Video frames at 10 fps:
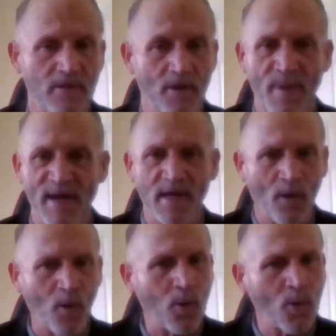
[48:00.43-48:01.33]
Making
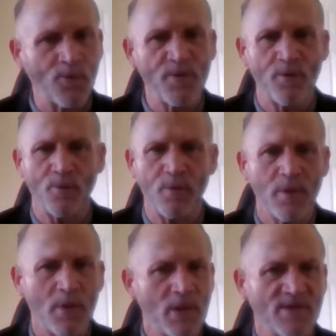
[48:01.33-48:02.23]
a whole
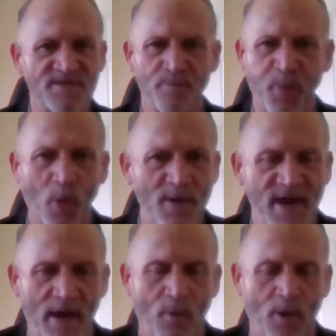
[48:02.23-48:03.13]
new support
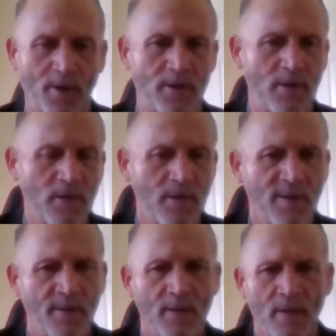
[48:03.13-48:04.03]
network.
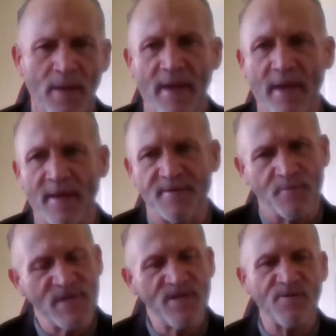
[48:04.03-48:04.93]
And
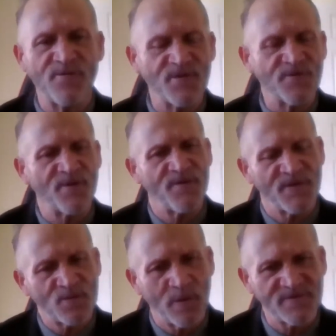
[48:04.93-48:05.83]
when
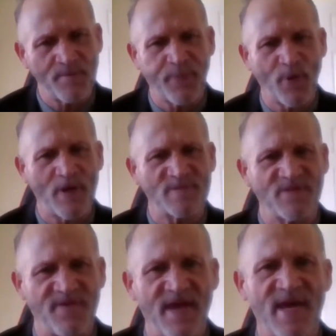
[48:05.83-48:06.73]
the 12-step programs
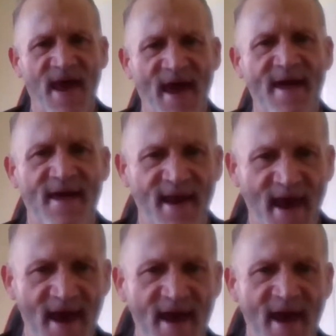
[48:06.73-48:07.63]
of NA and
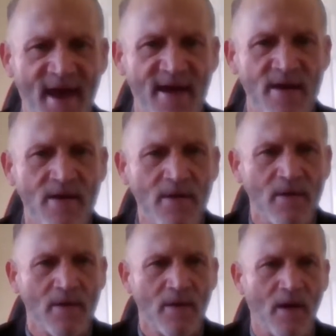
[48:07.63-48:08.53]
AA
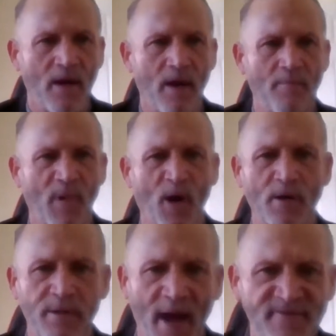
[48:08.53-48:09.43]
are
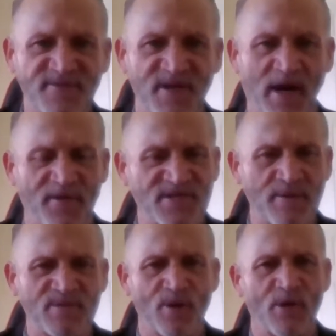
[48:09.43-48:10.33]
a lifestyle. It's
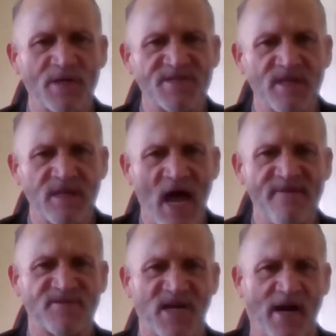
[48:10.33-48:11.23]
a
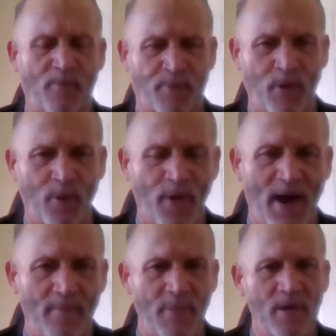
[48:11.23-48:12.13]
lifestyle
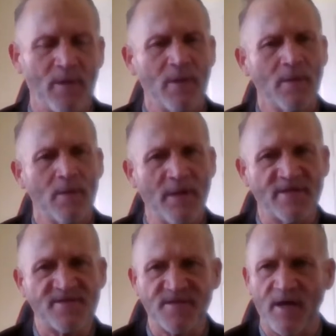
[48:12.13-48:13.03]
program.
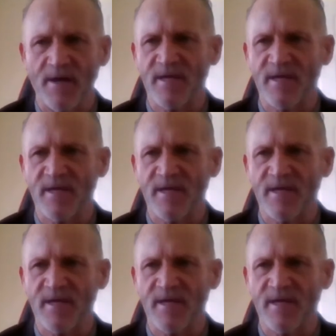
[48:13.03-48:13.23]
It